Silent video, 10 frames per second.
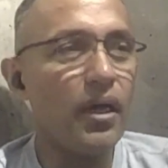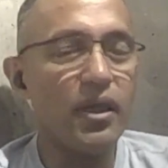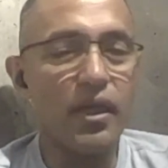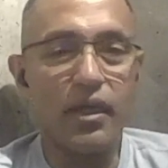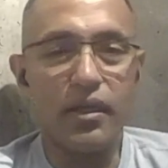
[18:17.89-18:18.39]

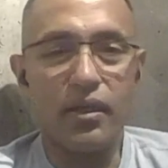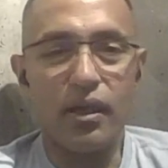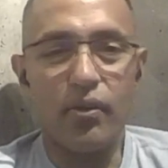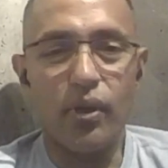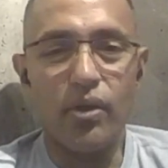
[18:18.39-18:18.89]
think that
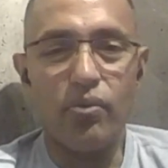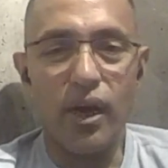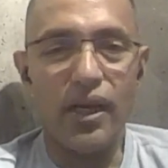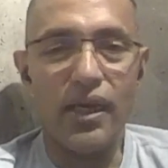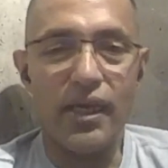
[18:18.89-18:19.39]
we
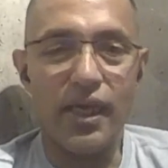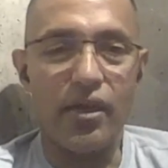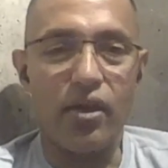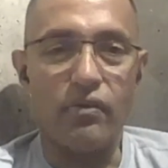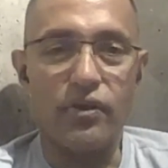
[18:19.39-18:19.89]
rarely get
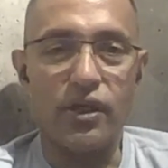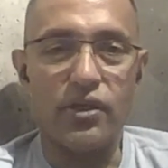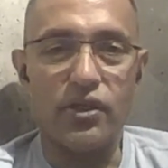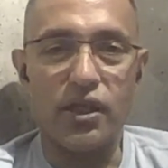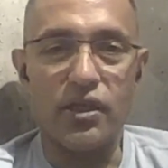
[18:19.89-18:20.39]
a
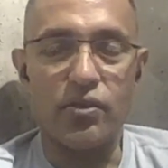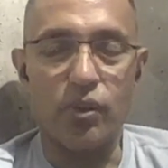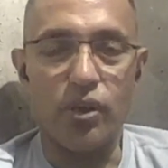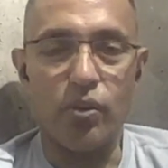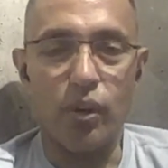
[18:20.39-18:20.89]
conversation that says
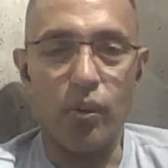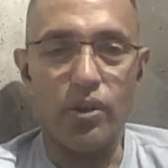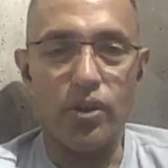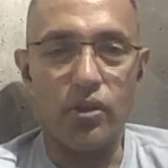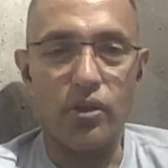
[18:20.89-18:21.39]
when we
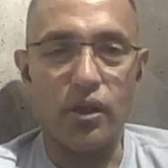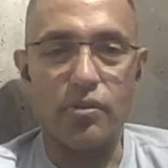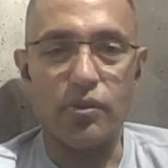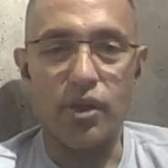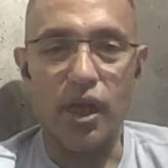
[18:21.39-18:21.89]
talk to
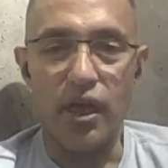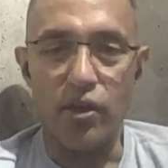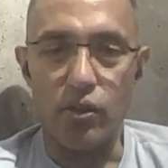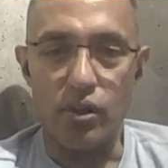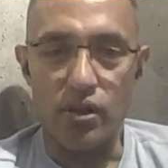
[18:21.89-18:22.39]
customers, hey,
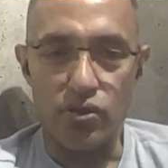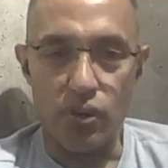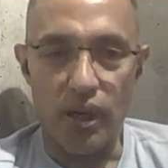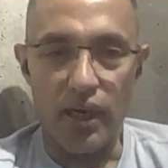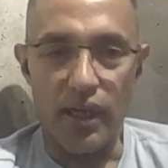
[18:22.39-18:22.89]
you're
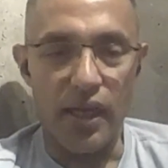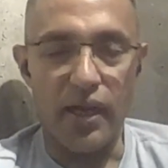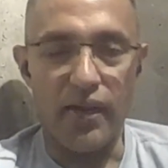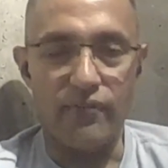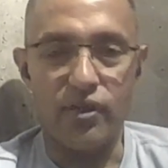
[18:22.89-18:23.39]
Israeli and I
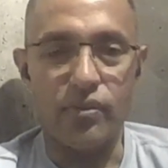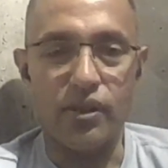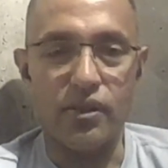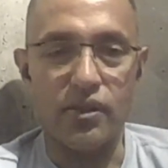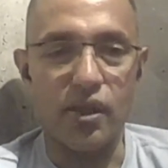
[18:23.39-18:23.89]
have
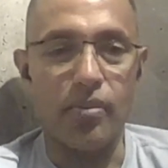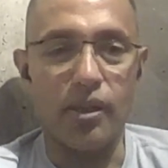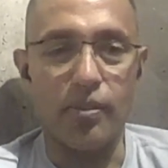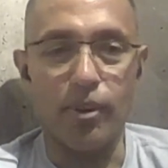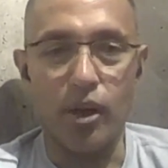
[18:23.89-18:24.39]
something to say
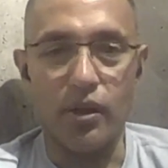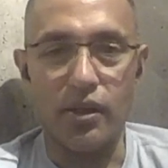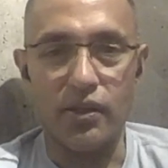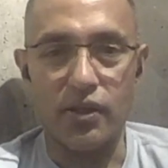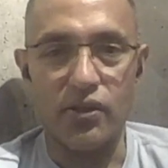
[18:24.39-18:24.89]
about the
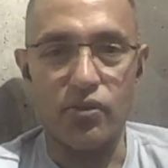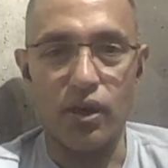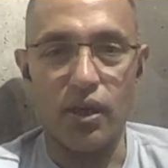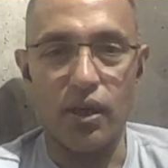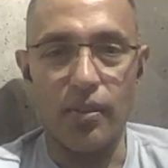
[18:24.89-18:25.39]
politics in
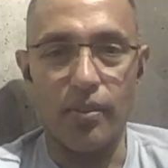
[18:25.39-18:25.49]
Israel.